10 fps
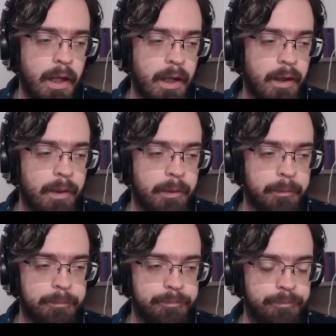
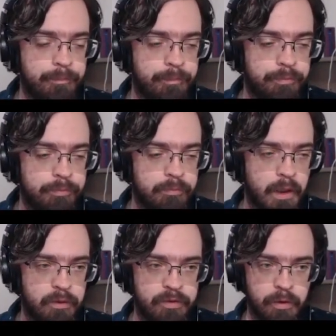
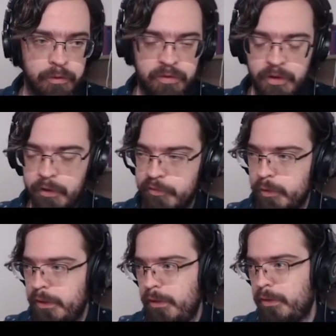So to start off
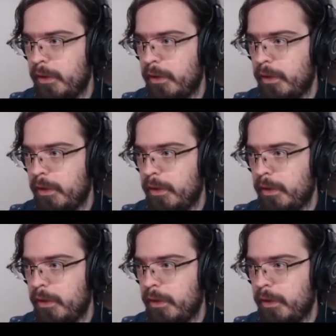with,